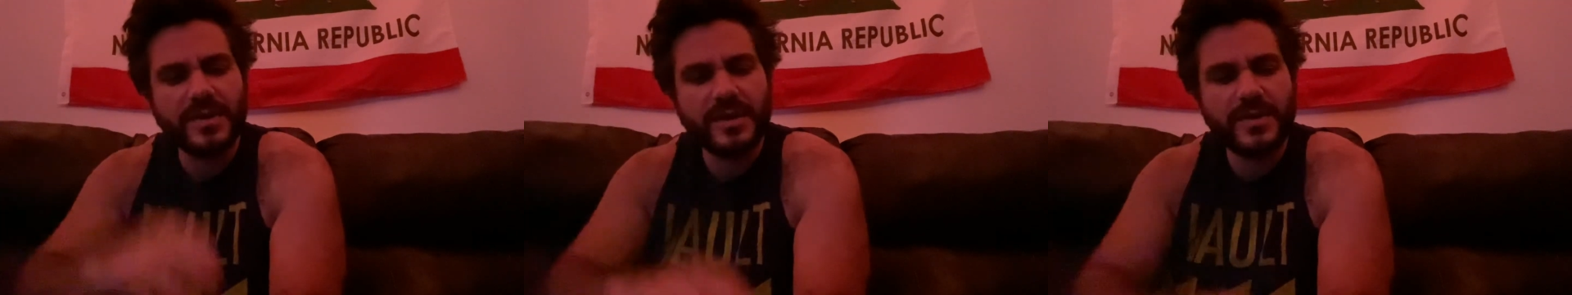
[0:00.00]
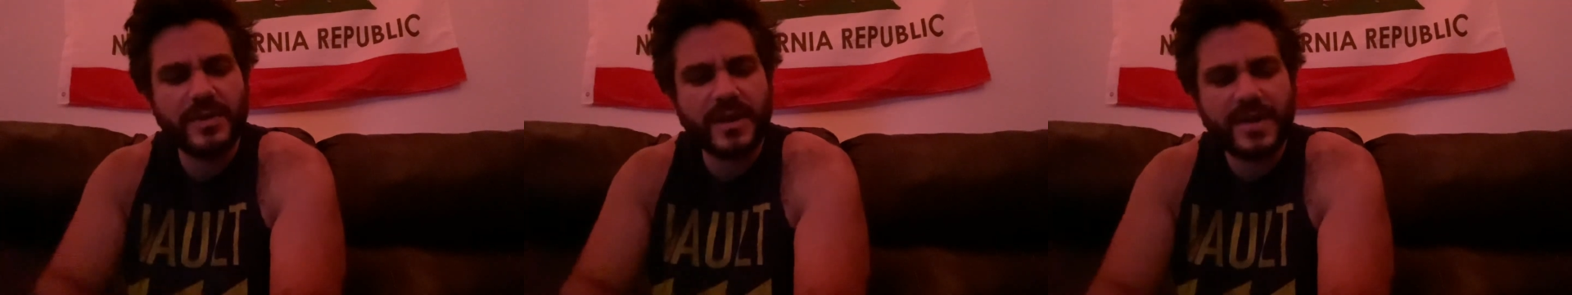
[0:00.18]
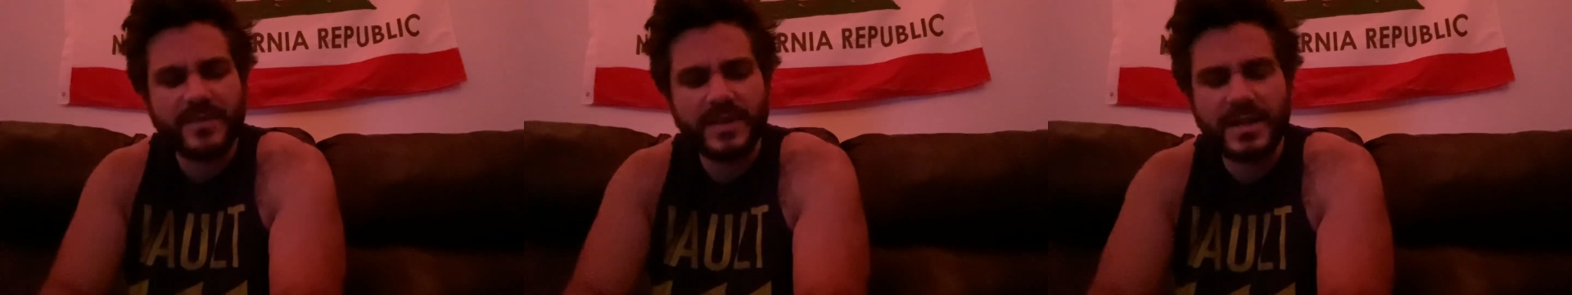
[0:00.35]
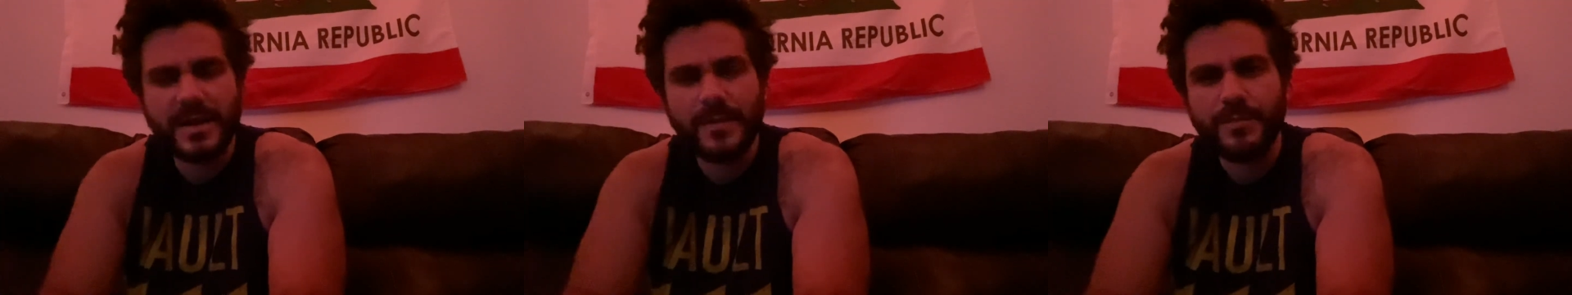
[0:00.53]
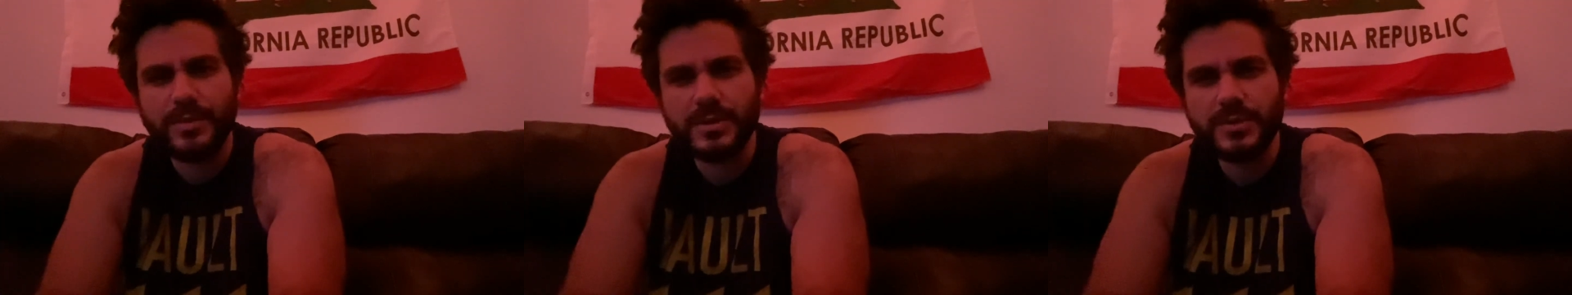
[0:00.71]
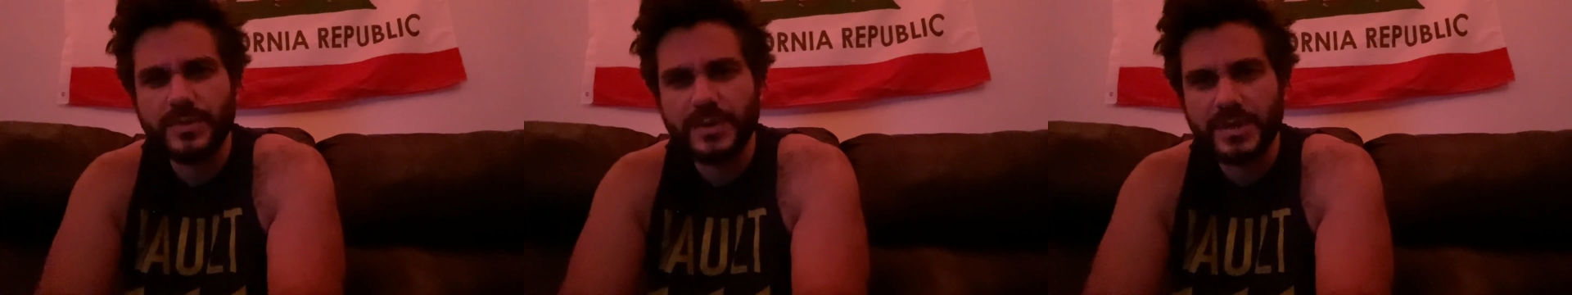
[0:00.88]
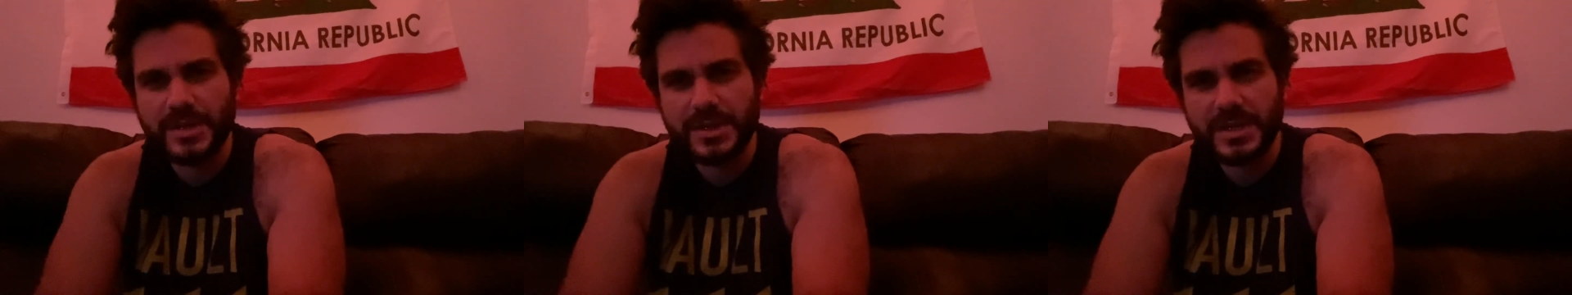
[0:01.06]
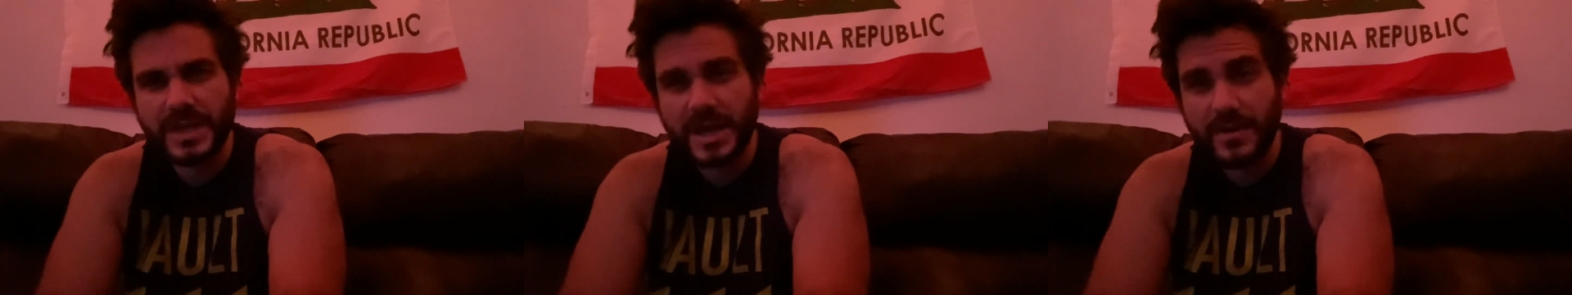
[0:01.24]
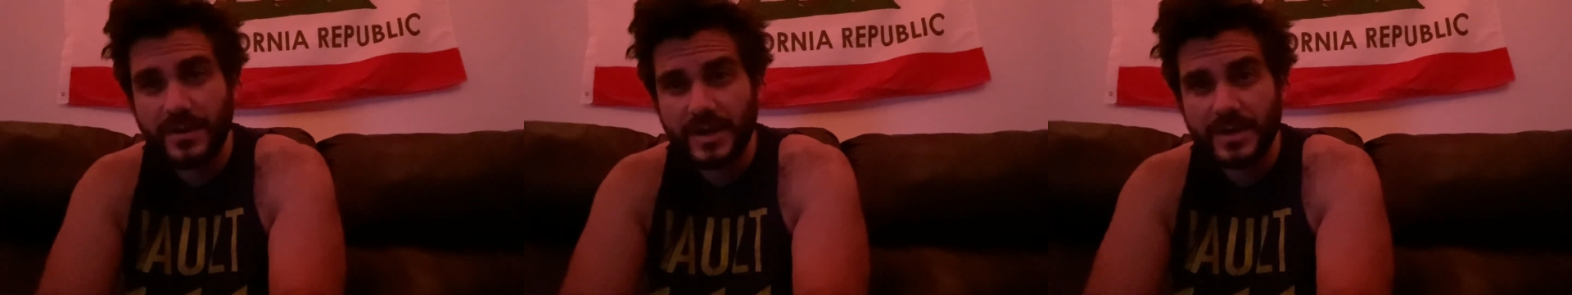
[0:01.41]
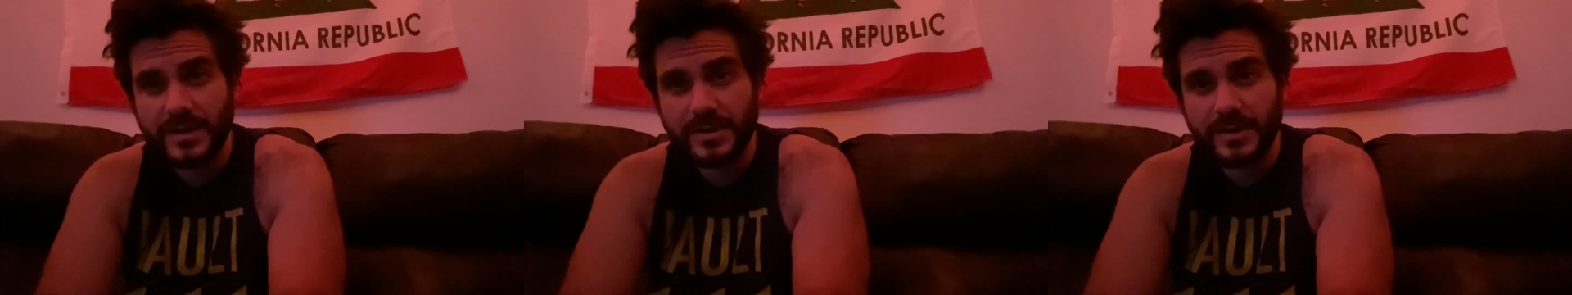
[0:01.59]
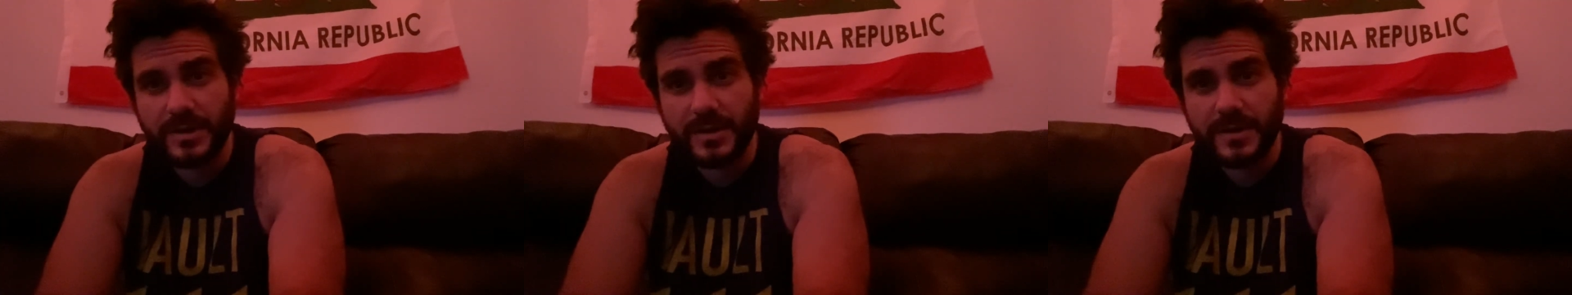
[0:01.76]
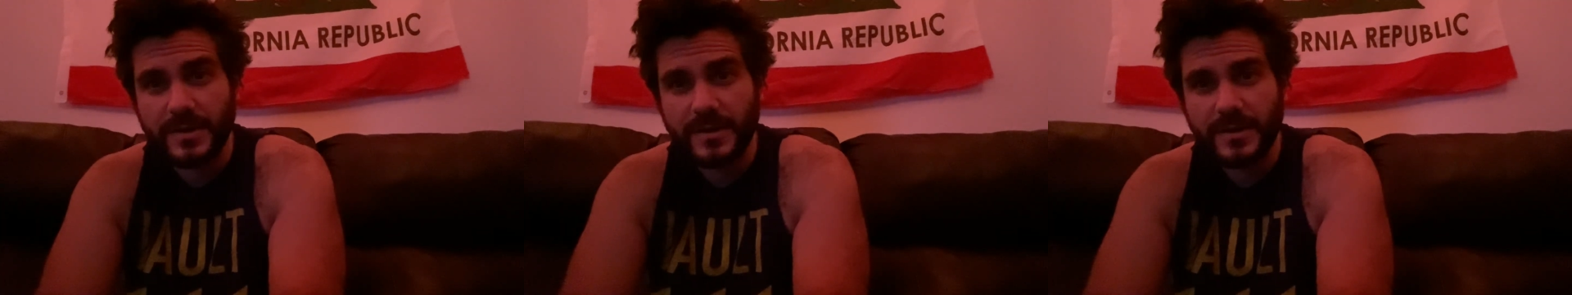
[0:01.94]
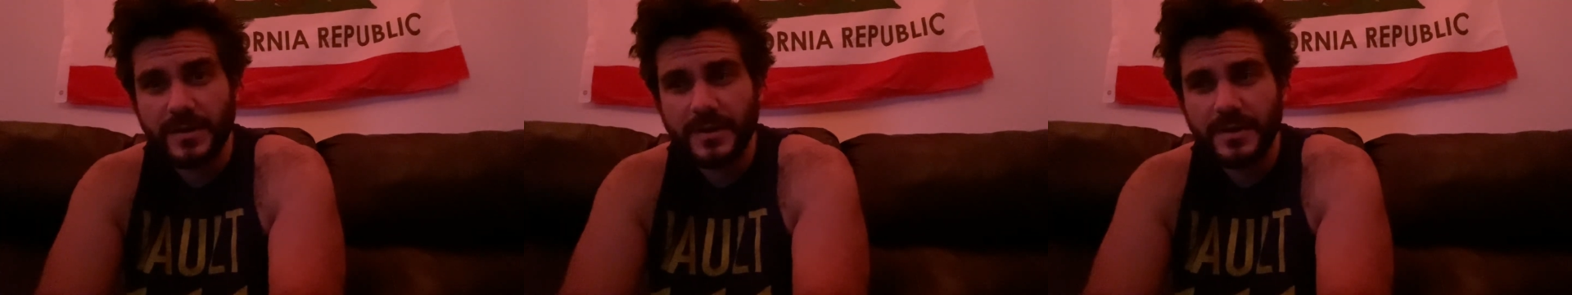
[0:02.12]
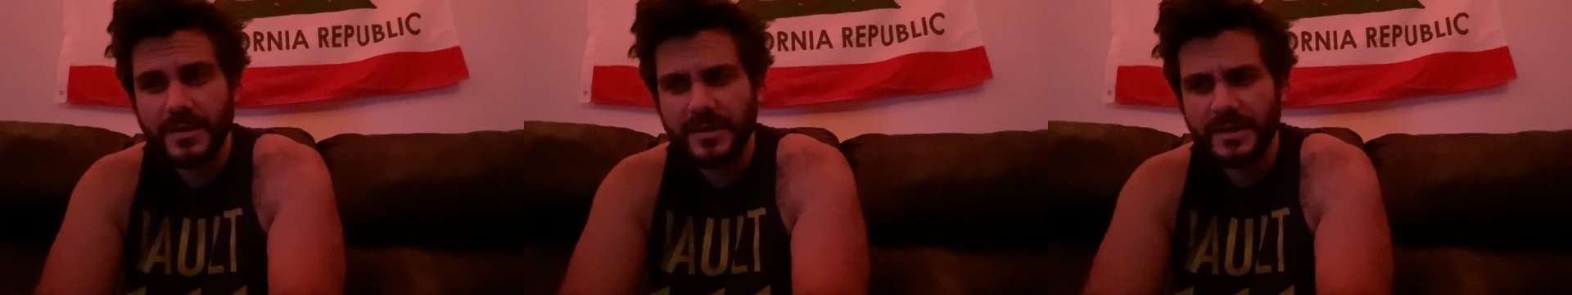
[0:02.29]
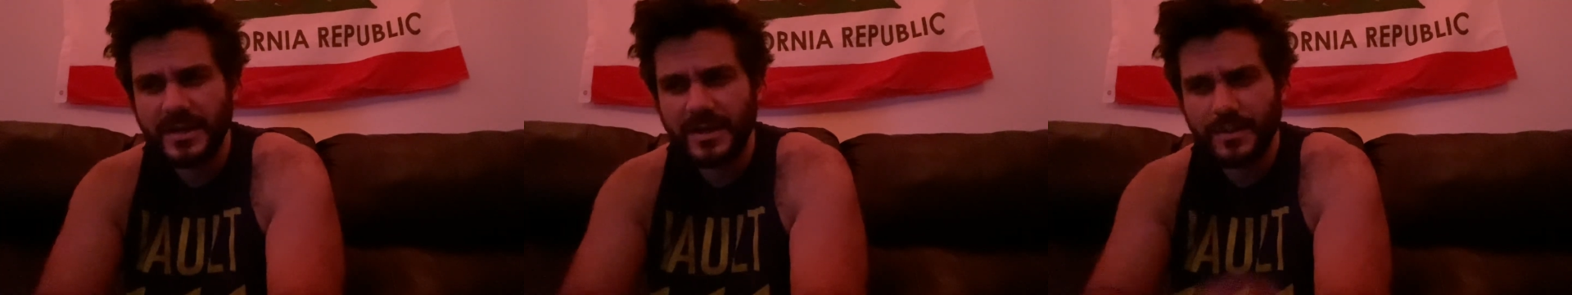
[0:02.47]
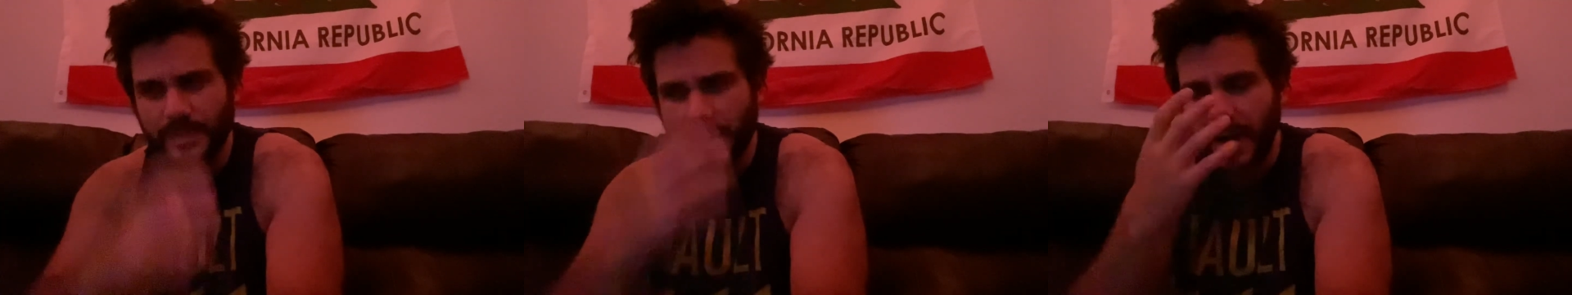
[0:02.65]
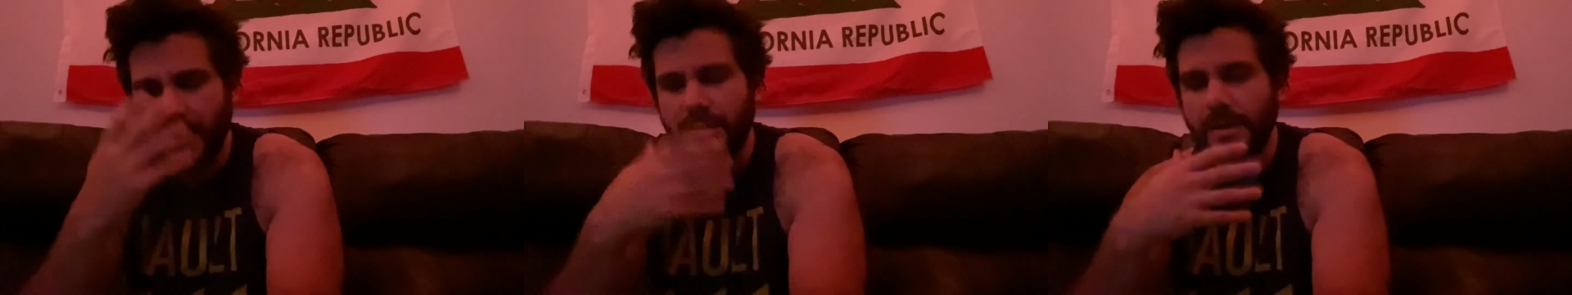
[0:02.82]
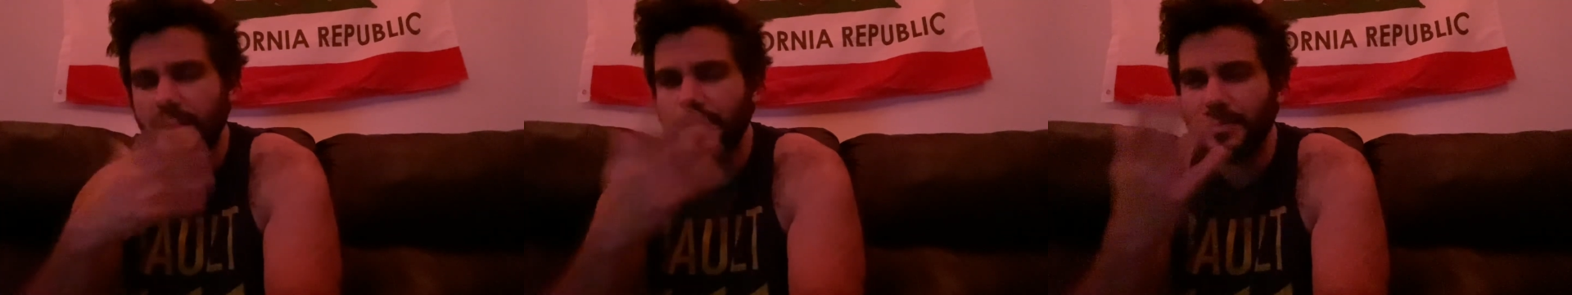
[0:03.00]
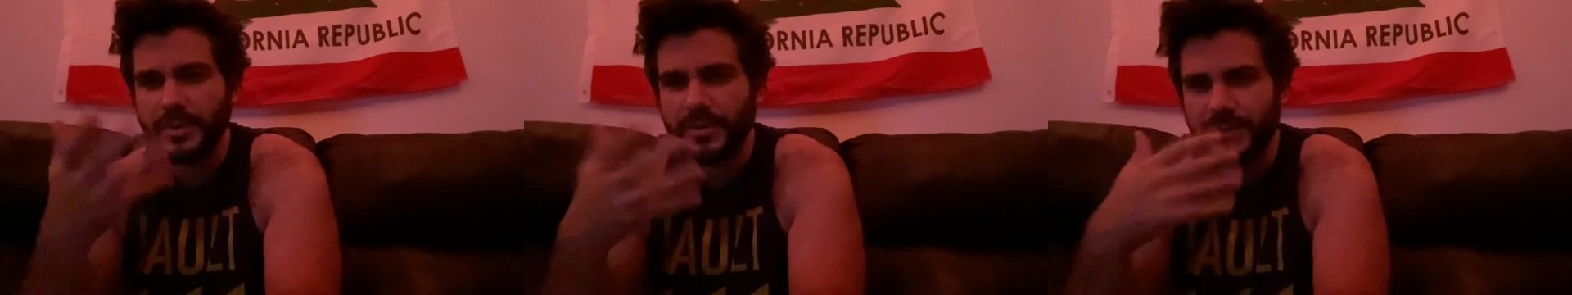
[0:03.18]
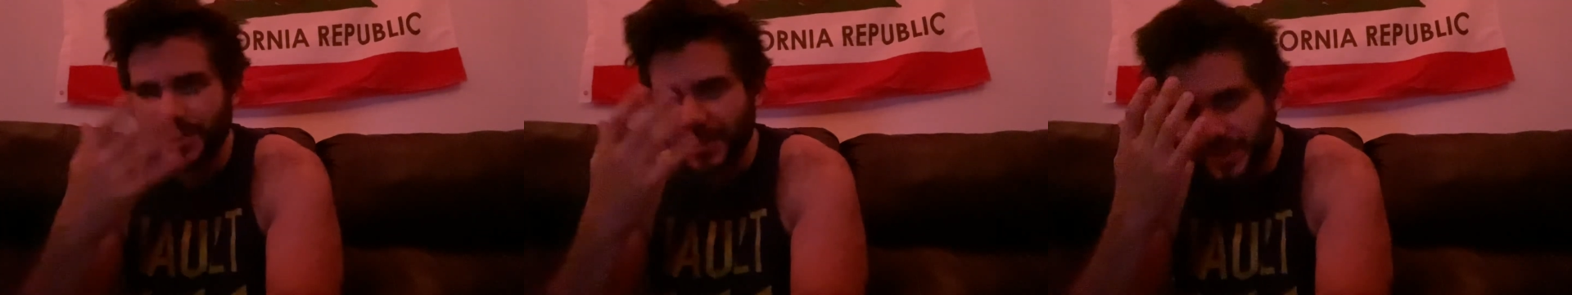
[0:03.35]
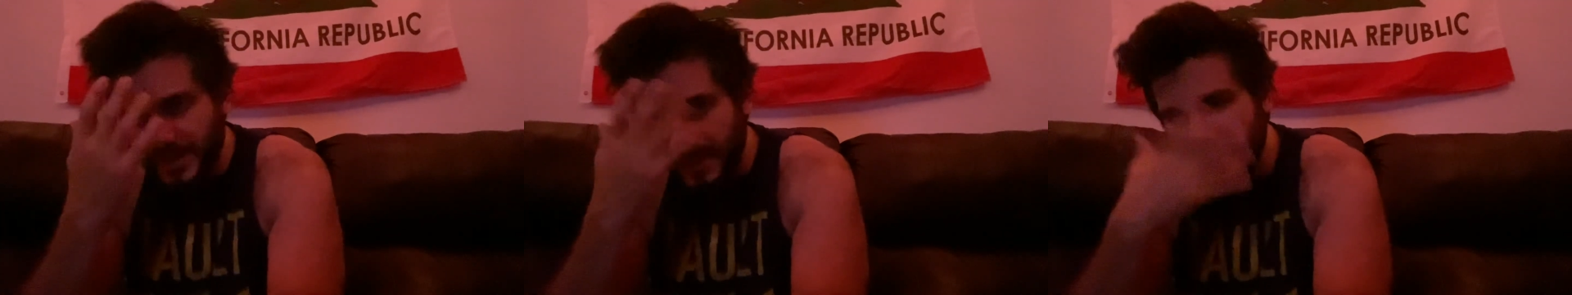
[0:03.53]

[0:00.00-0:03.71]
they would have like a bluish character, like a bluish